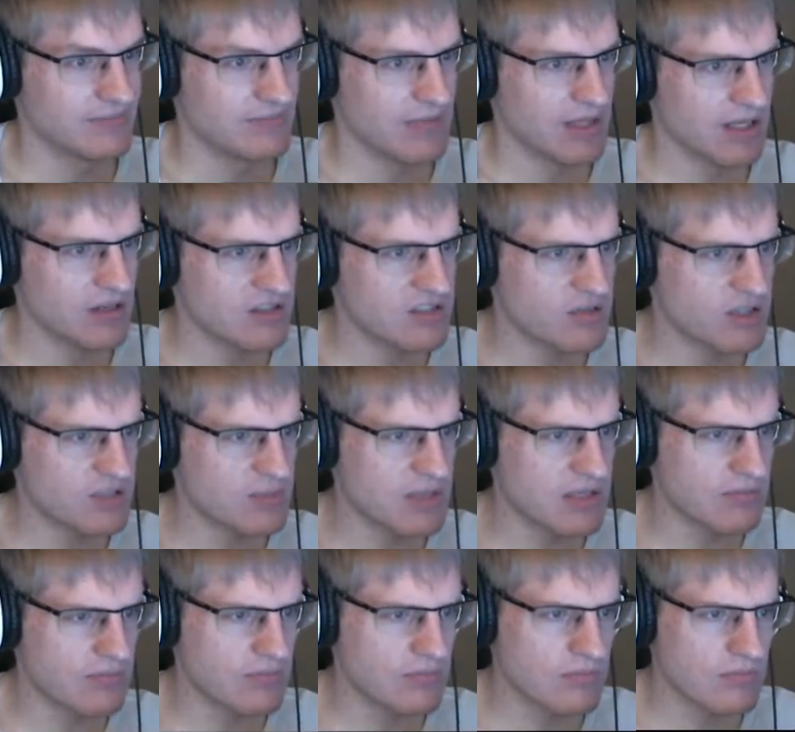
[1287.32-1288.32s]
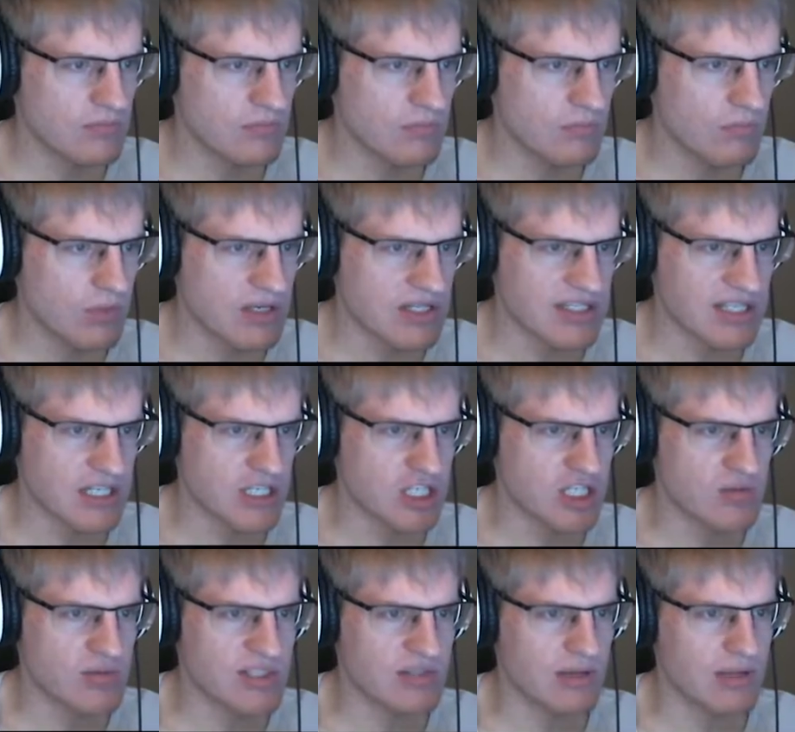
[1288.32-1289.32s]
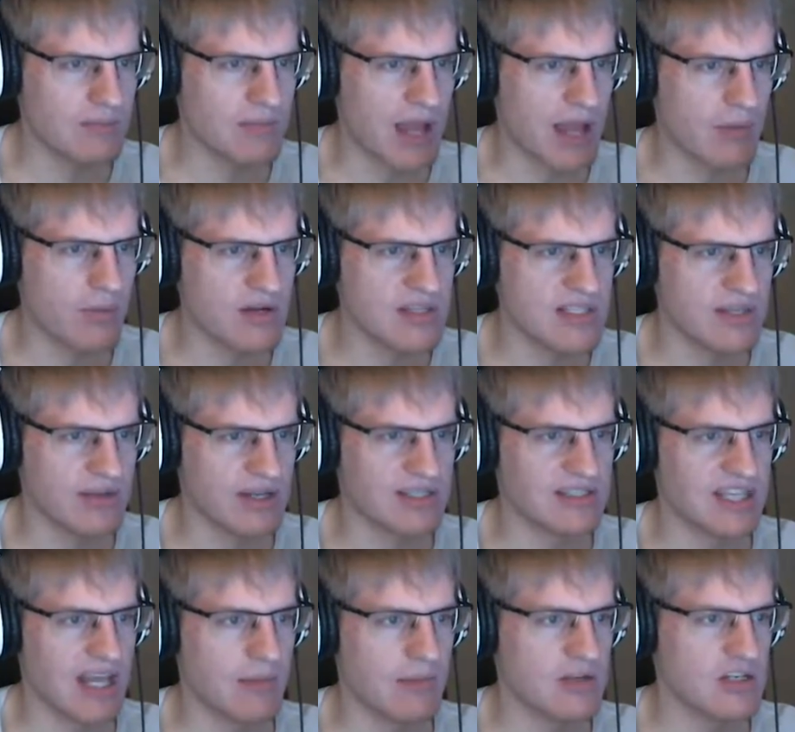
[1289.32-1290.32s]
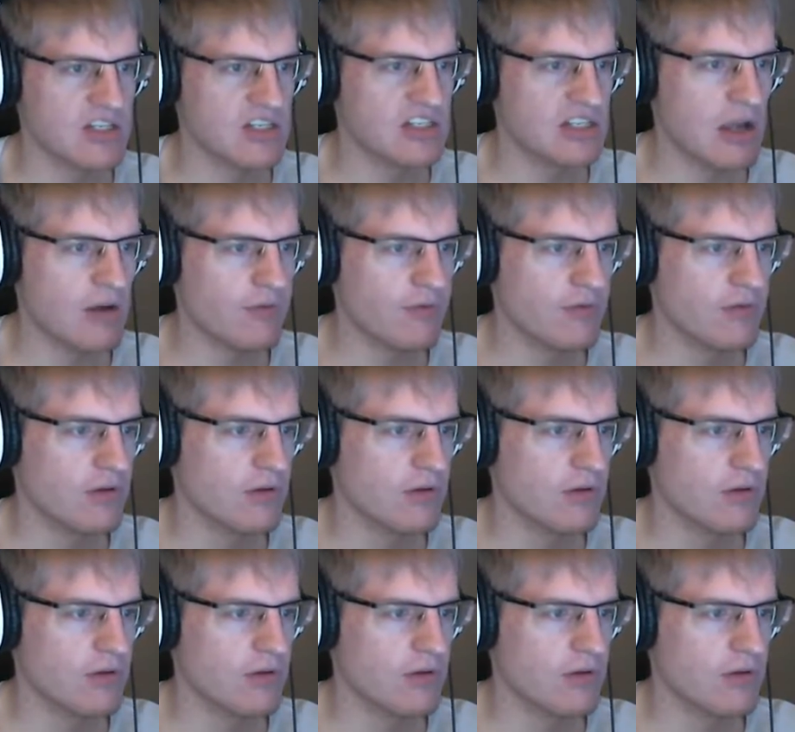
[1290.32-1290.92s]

It also lets me... wait, does that shoot something backwards that, like, damages stuff?